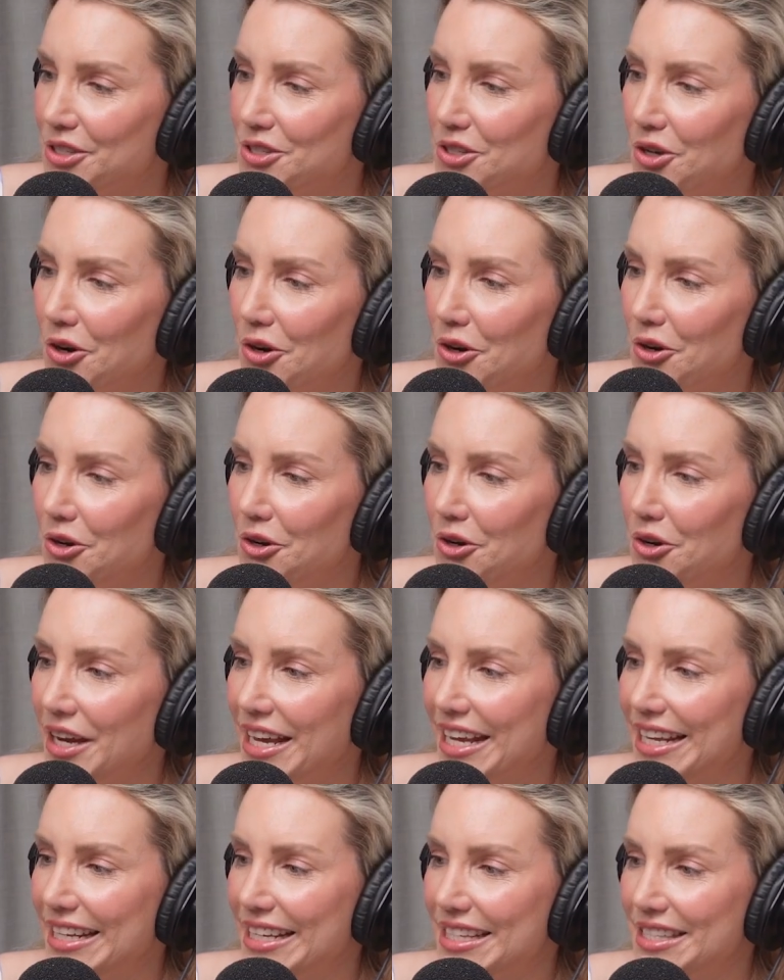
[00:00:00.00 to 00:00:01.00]
So
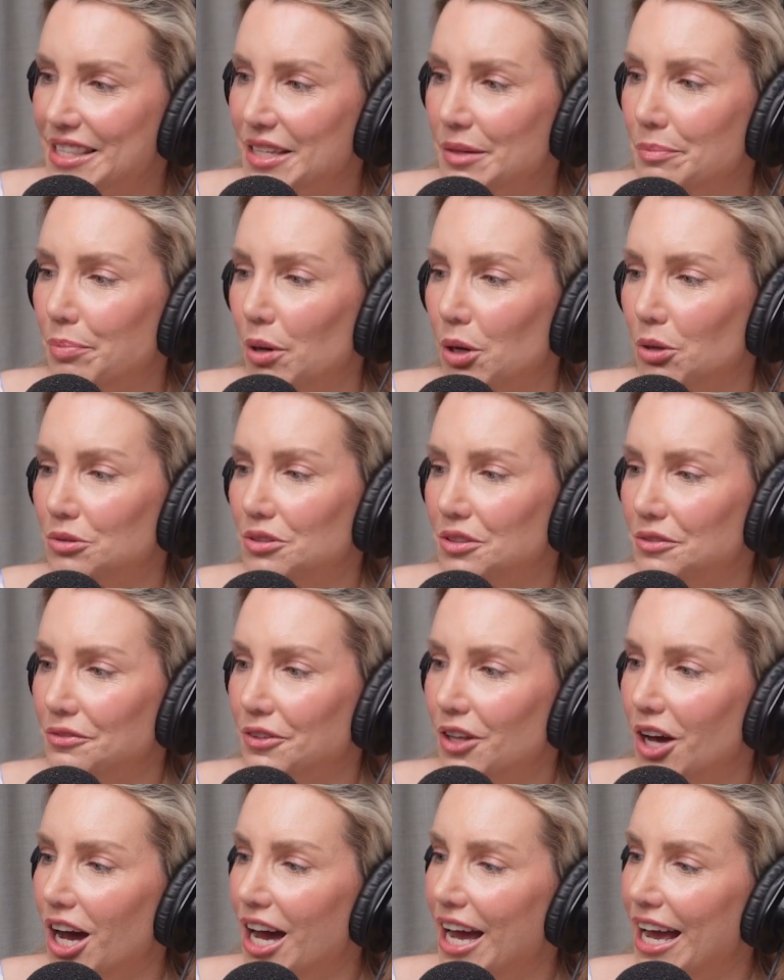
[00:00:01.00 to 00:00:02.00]
it is the
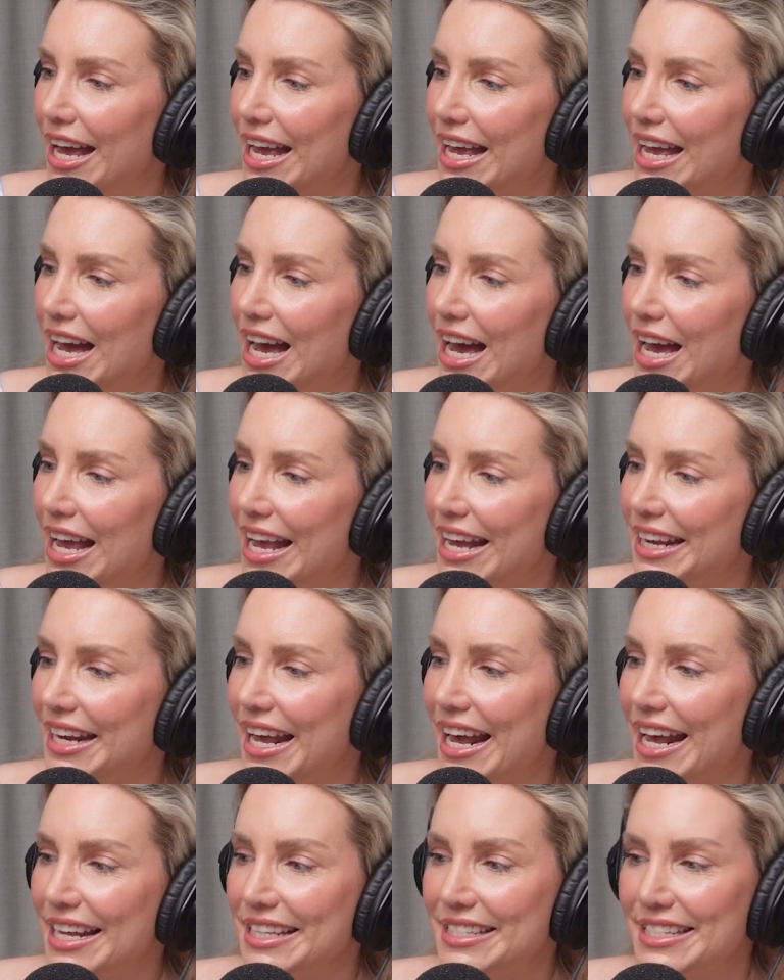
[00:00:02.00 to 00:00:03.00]
Boulderfly
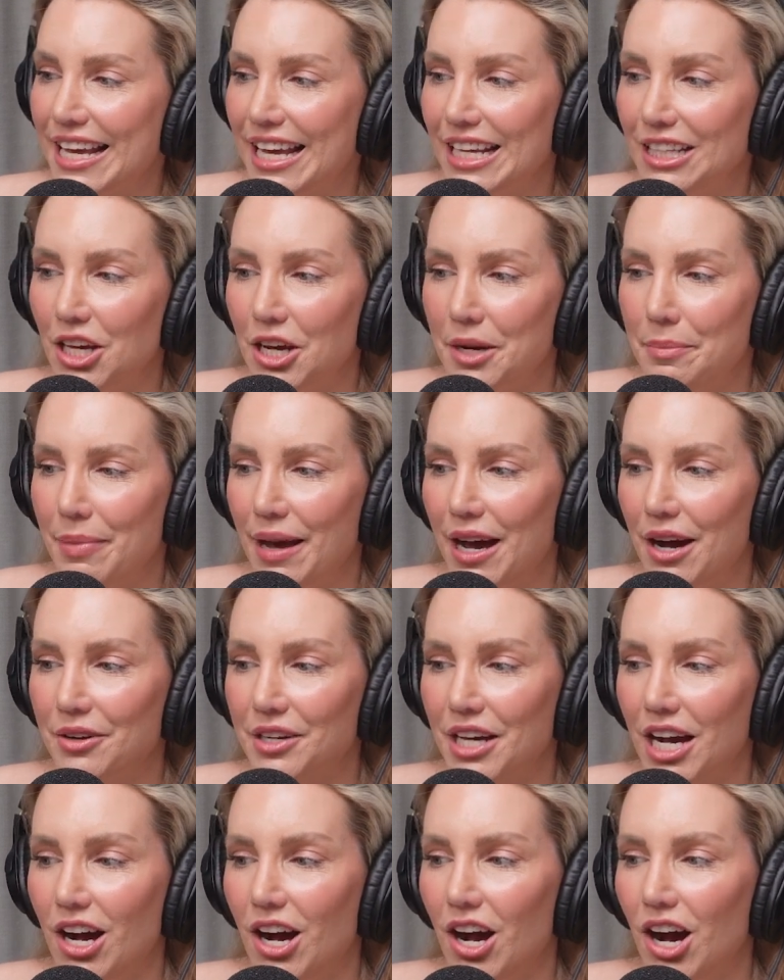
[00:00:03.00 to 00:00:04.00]
Enhanced Hairline
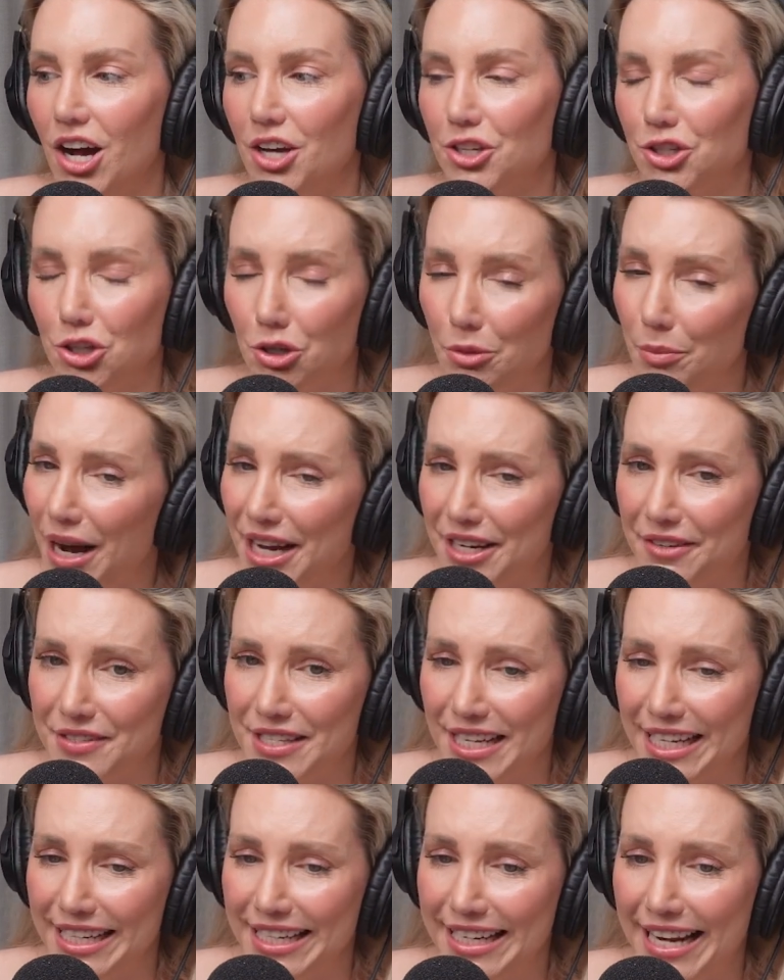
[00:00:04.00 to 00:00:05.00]
Powder. Okay. You might have
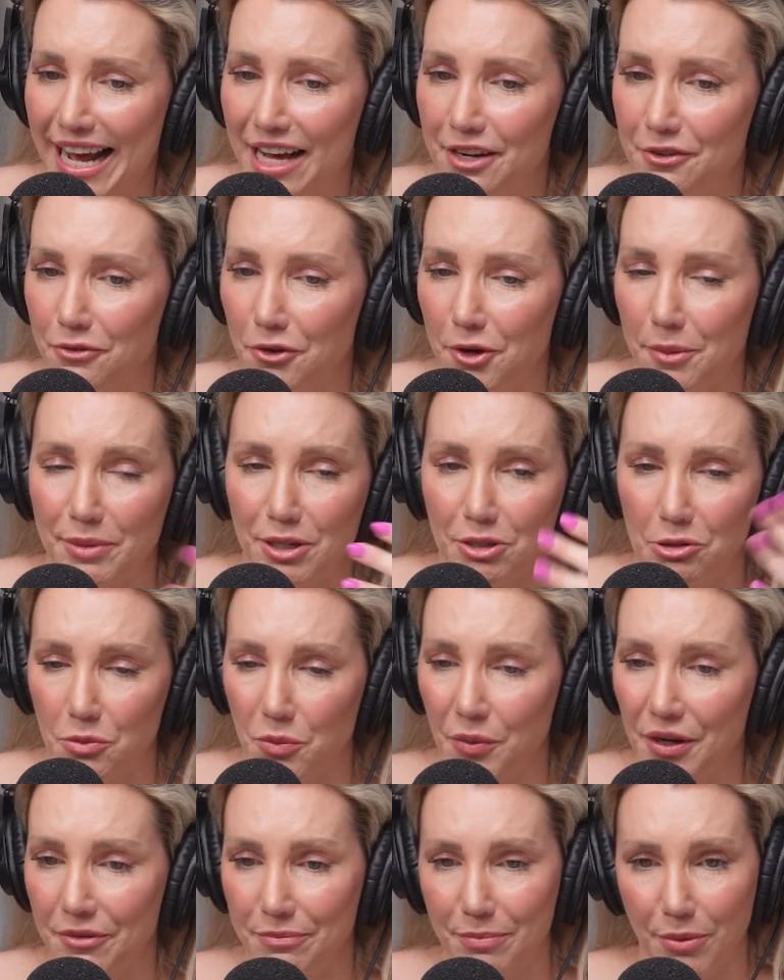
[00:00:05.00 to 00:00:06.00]
seen an ad for it because
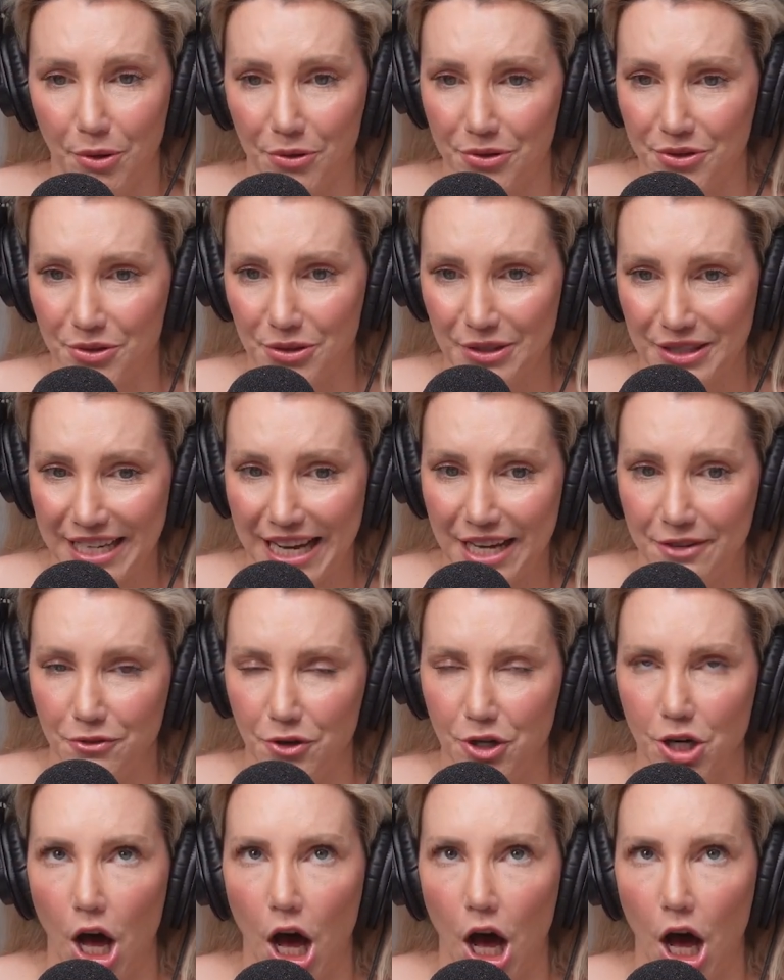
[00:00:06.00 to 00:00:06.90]
we both saw the ad for it.